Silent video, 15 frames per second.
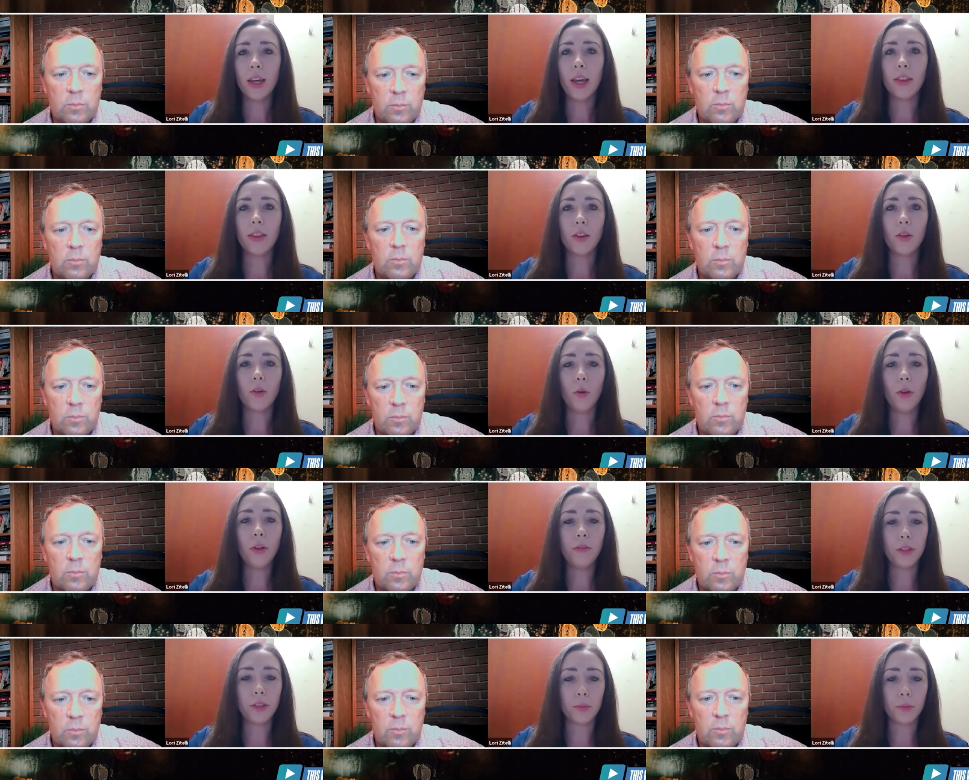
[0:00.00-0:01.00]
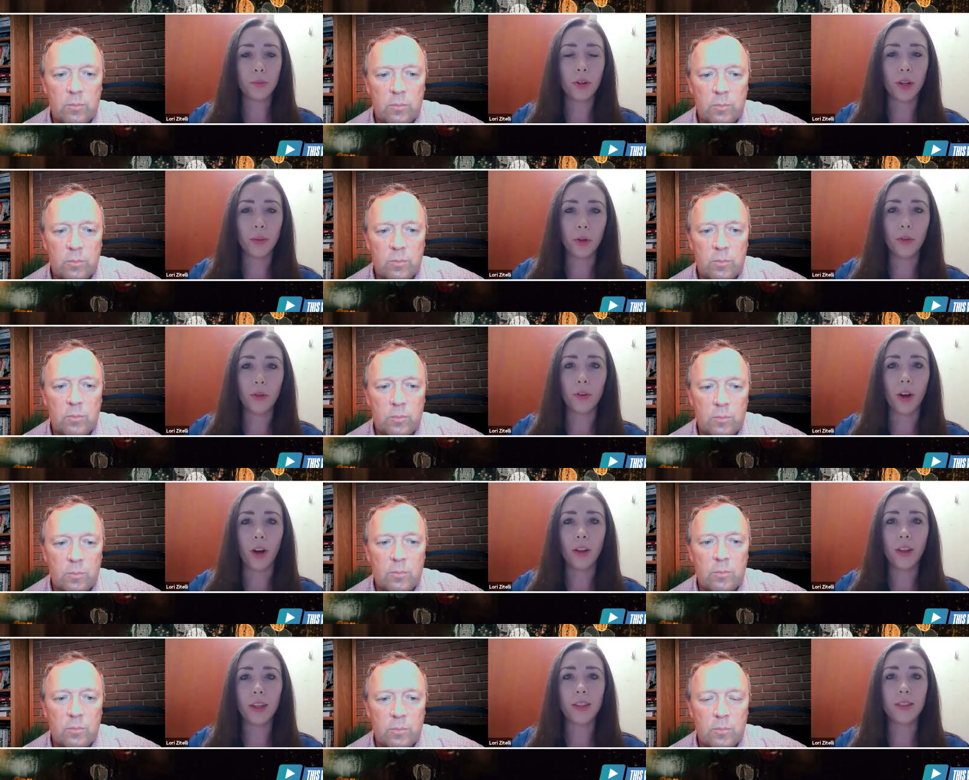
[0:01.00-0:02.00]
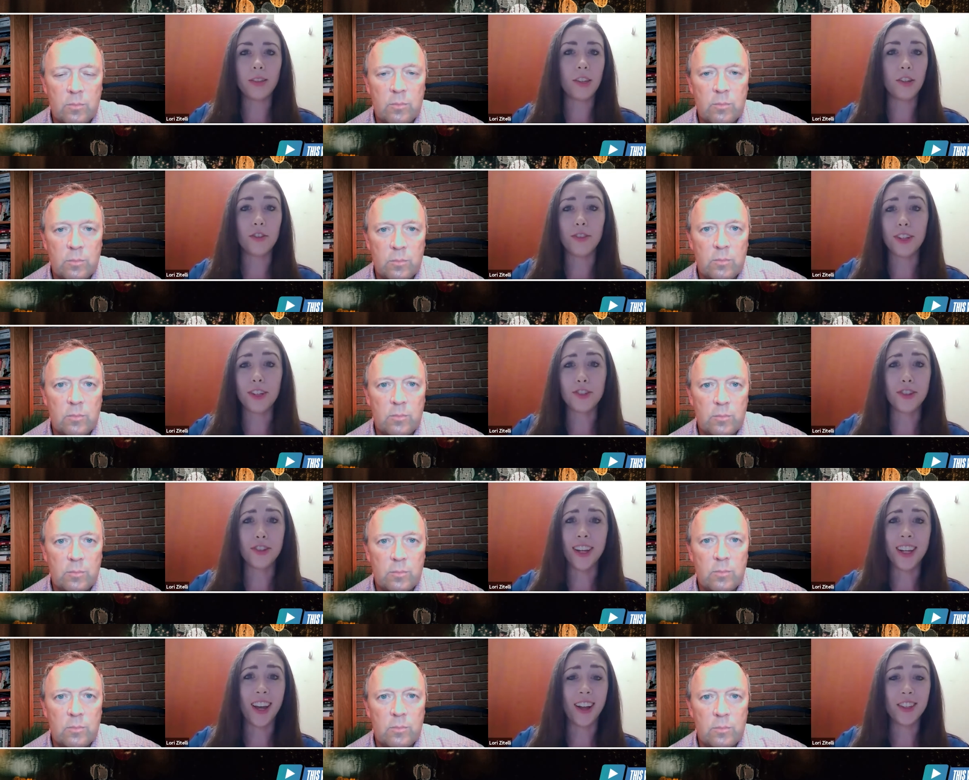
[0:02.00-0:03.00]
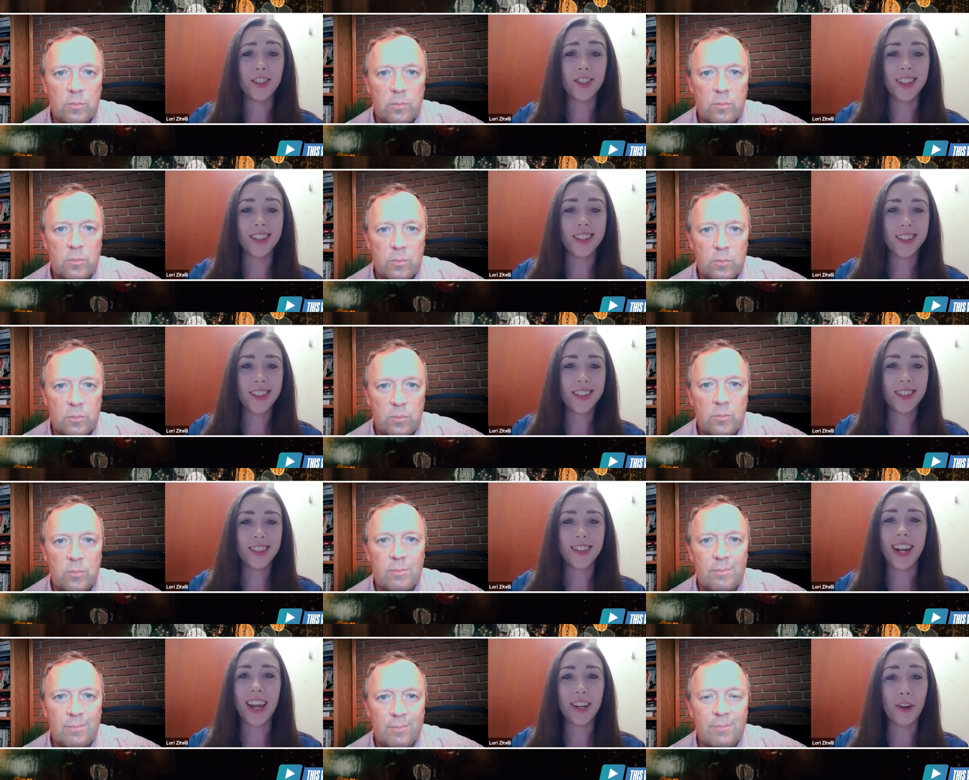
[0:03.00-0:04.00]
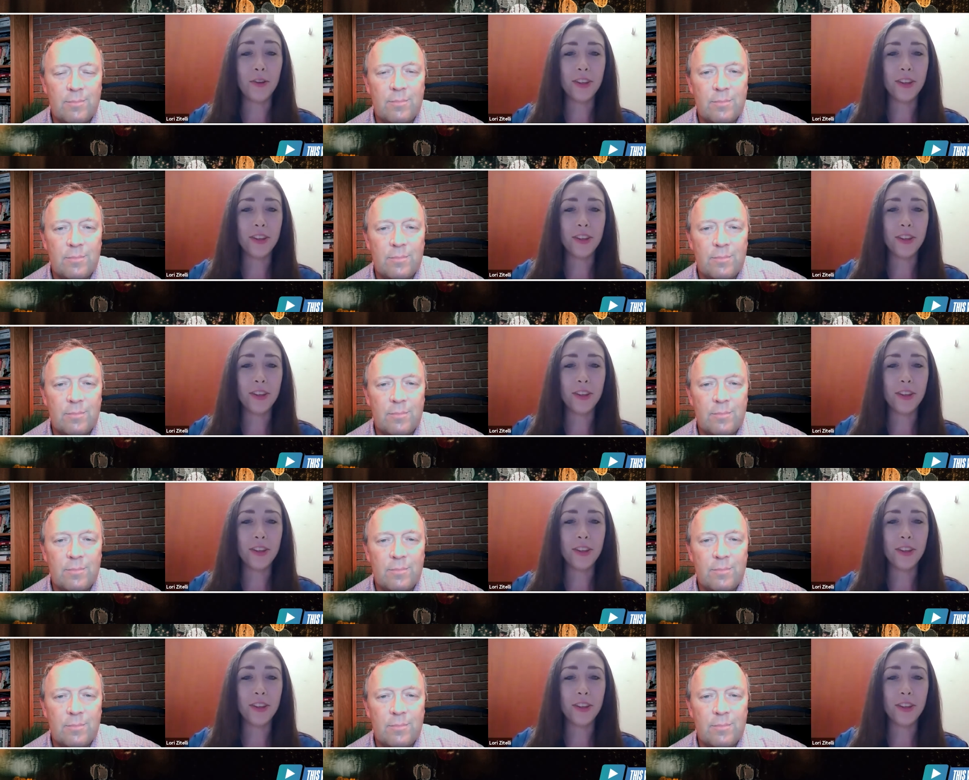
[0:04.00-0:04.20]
Speaker 1: And the goal of this program overall is interventional audiology. And I know